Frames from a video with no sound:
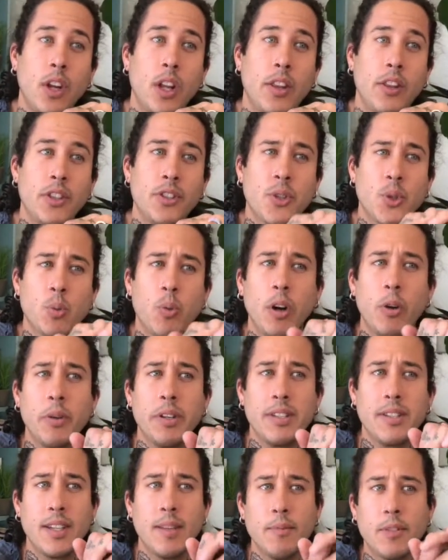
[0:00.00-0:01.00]
This is where we
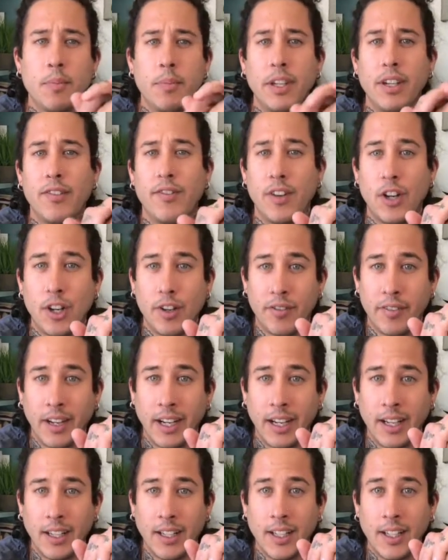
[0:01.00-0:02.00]
seem to be
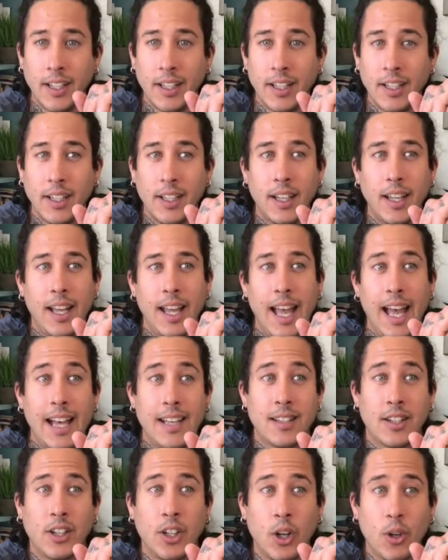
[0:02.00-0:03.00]
evolving
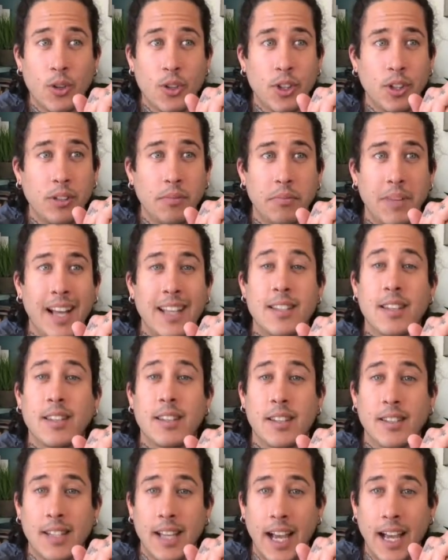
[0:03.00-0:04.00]
as a culture, as a
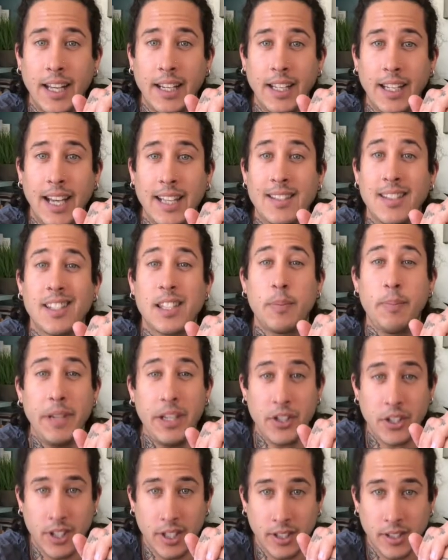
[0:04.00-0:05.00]
society, as a
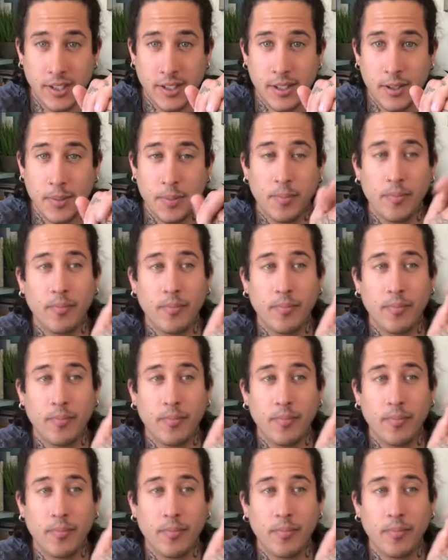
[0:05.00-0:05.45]
species.